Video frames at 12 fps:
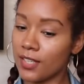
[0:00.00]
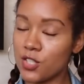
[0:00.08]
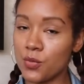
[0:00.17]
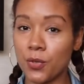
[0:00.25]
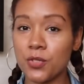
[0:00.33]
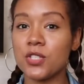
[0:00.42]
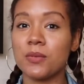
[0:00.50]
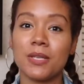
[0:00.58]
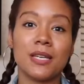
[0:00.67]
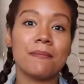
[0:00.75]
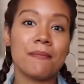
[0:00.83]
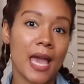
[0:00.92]
supposed to
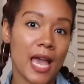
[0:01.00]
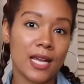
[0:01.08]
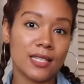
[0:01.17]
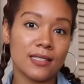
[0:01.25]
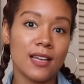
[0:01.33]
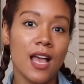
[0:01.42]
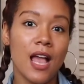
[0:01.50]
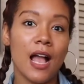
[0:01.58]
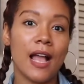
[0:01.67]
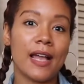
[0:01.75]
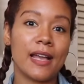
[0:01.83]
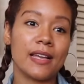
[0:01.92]
be a man,
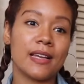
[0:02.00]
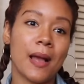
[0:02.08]
a,